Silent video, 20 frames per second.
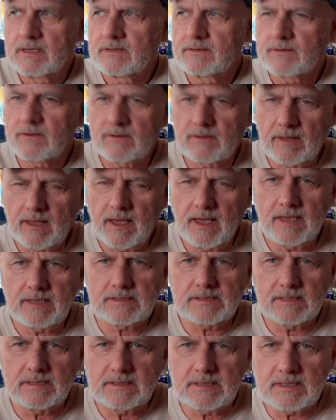their
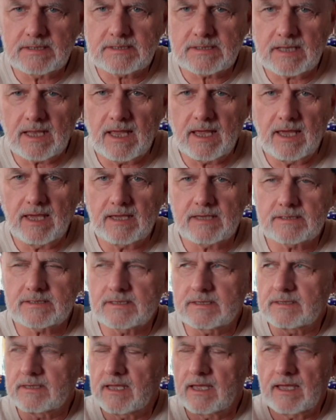likes and dislikes,
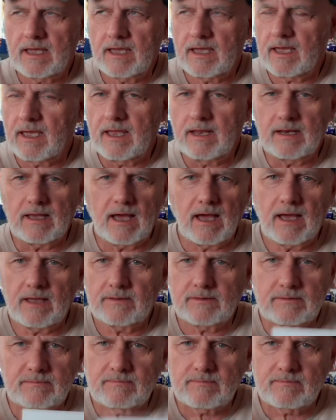and, and uh,